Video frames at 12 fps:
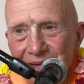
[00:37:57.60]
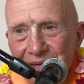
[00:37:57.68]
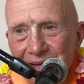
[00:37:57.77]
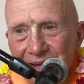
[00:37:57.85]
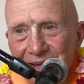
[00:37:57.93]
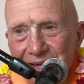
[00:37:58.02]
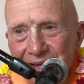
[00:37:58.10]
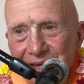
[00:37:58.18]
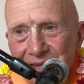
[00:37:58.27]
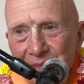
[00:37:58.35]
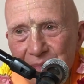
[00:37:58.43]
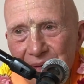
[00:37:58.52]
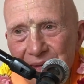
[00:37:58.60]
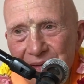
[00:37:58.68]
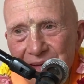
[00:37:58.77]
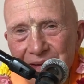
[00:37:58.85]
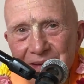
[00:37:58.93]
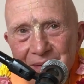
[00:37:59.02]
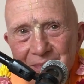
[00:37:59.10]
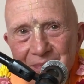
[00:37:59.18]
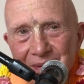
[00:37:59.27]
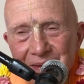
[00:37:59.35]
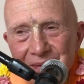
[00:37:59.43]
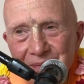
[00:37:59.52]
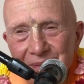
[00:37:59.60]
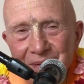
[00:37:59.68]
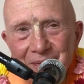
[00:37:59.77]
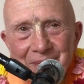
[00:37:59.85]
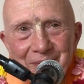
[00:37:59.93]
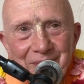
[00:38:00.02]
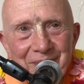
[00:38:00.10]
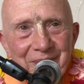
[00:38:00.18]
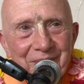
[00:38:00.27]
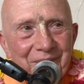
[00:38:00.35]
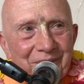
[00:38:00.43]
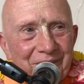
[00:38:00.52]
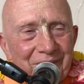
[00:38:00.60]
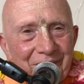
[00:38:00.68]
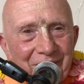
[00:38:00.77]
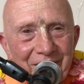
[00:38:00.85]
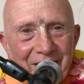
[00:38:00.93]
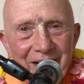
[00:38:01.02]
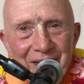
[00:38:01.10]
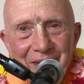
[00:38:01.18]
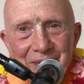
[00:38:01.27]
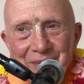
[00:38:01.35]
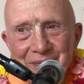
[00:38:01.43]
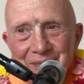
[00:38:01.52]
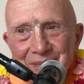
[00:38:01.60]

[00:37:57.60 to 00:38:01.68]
okay, yeah, depending on him. That's what it. Thank you.